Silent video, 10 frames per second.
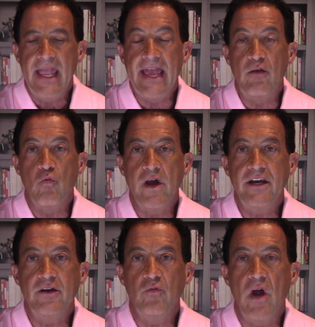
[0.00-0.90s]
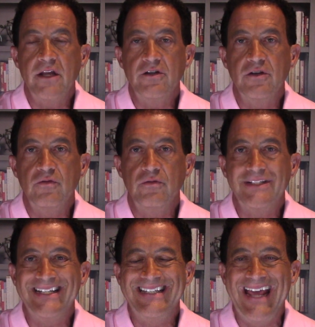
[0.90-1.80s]
And what did Iran do
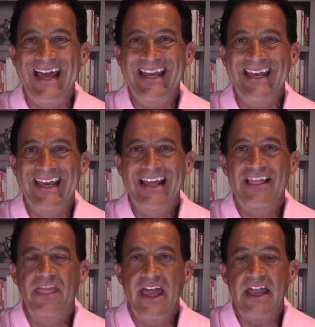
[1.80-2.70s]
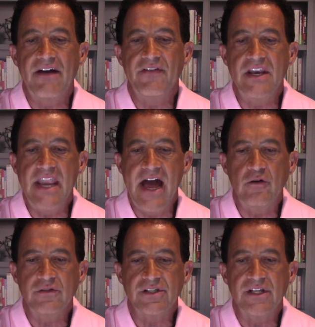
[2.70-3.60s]
today? They have
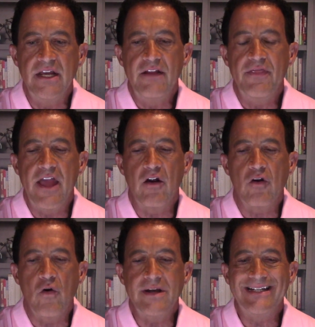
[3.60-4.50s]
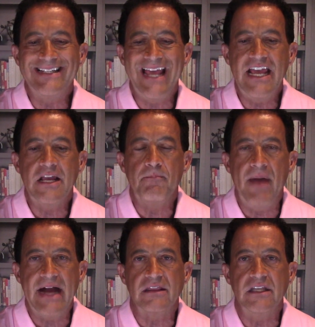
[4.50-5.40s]
announced they are going to take
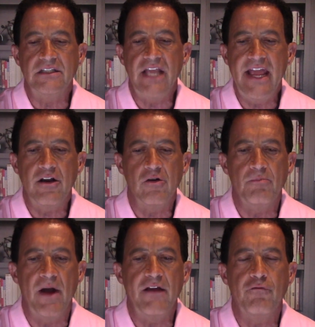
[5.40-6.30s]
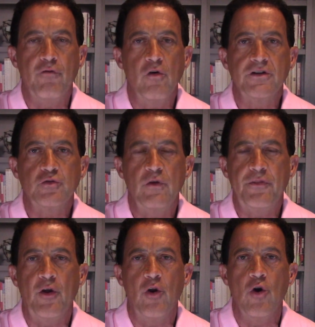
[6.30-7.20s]
back the tanker by force with
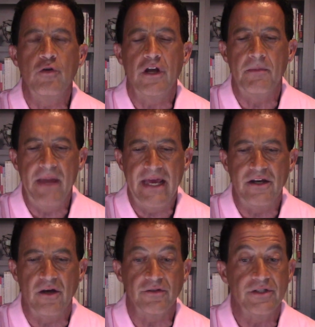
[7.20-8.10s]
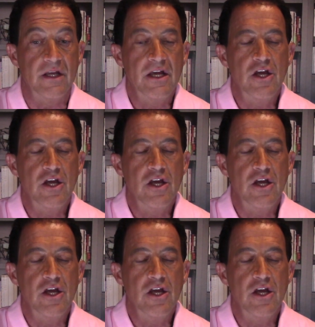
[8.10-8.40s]
their own commandos.